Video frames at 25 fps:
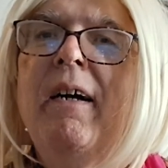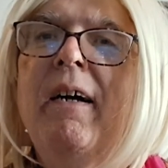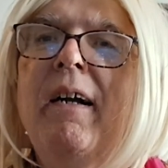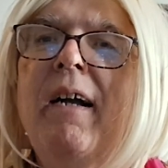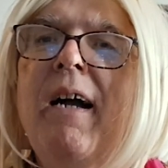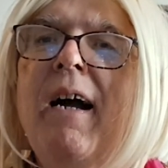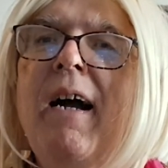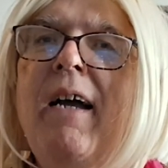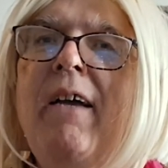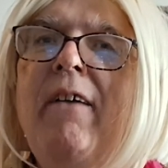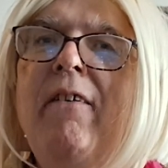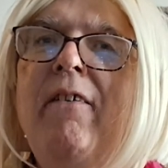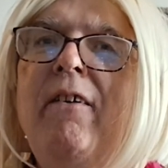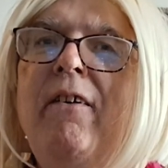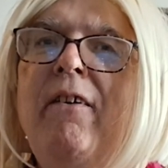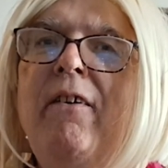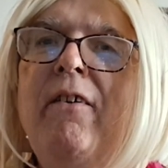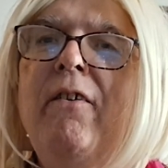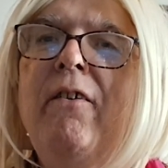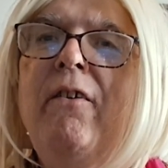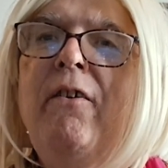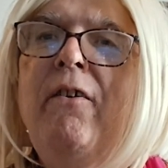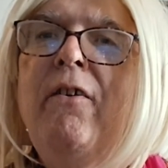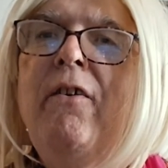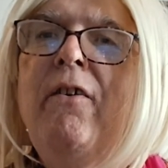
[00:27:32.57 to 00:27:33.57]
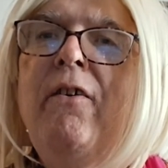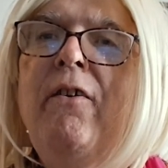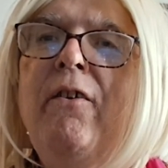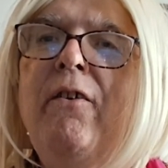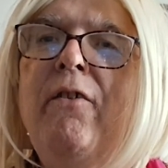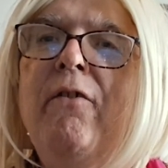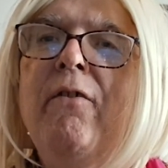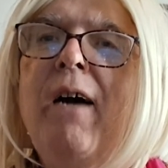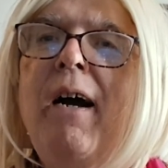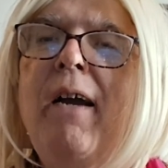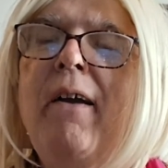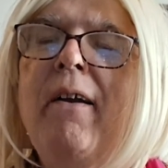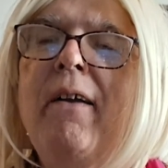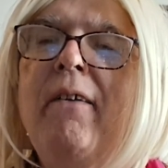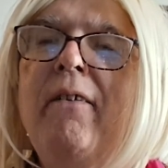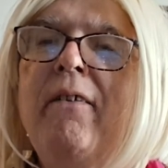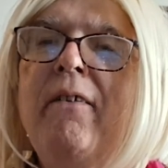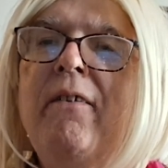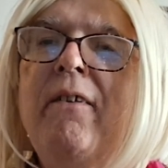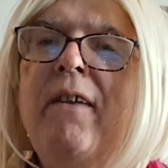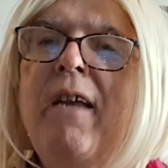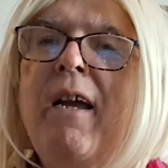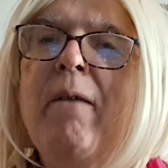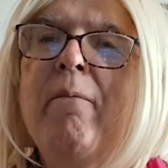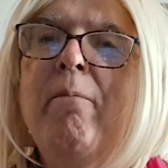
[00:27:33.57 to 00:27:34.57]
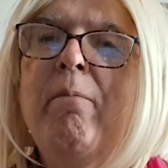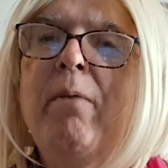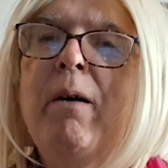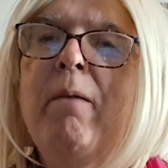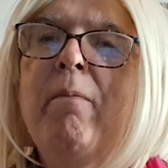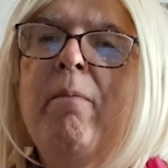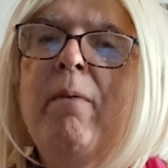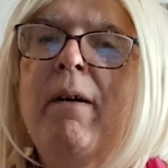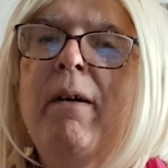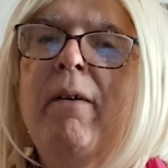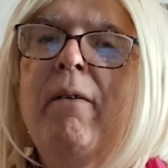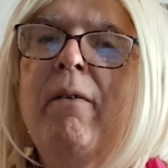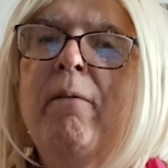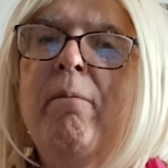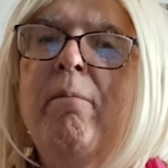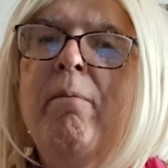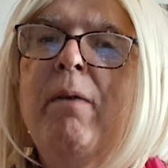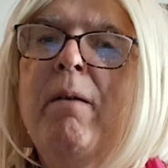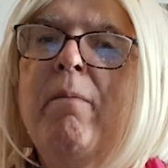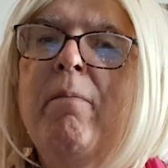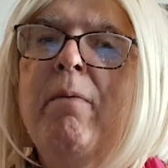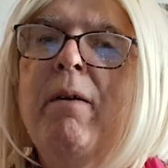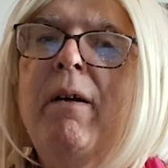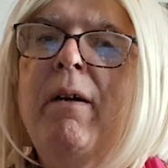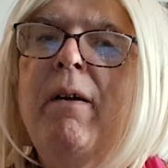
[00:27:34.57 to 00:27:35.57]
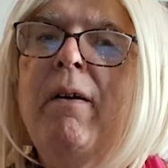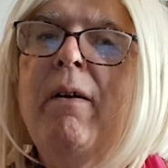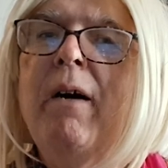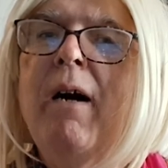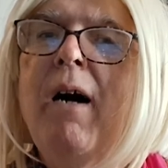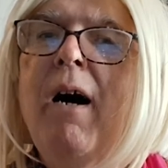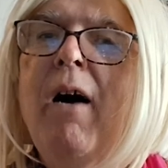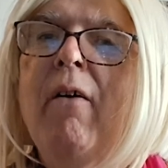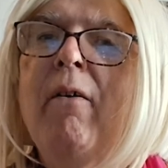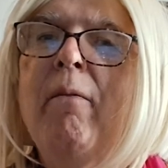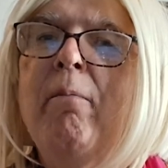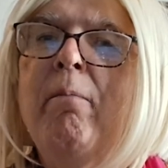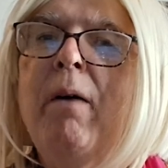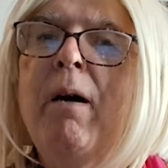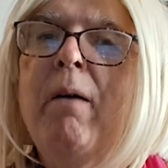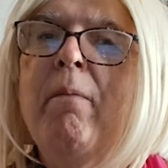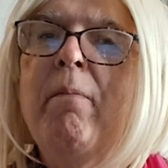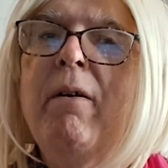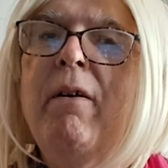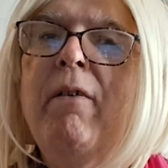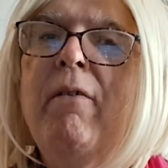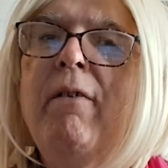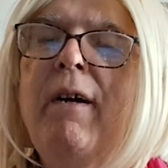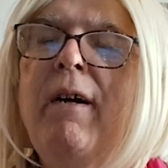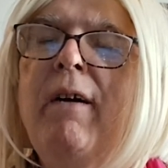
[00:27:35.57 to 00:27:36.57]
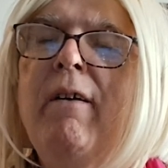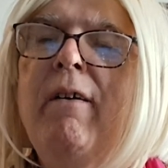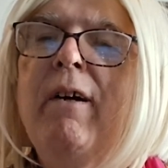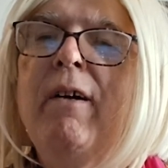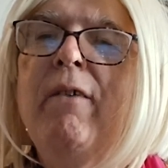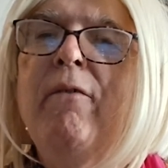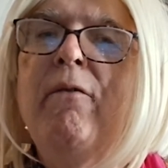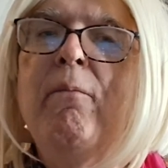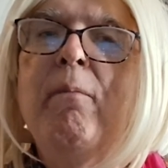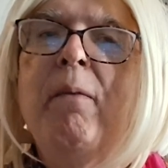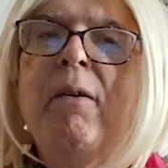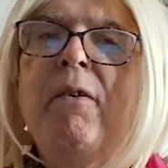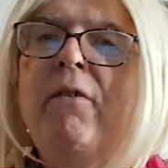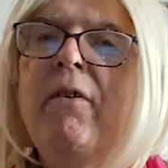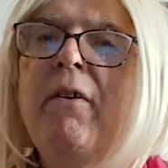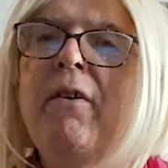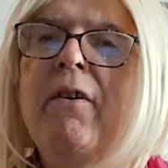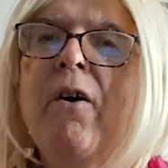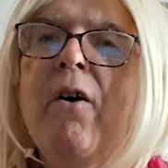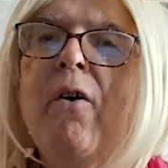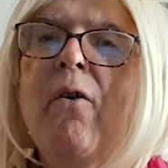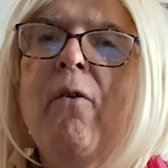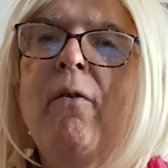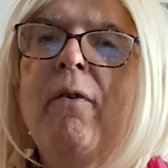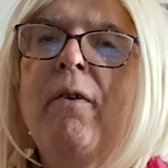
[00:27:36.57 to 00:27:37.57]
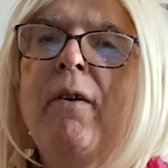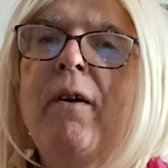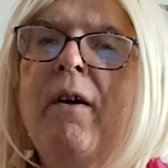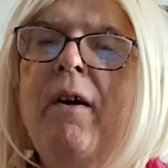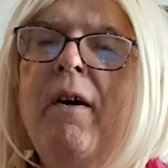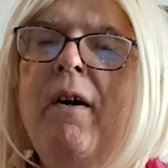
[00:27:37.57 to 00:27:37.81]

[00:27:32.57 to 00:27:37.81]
guys, you try to understand how the public really lives, but you don't.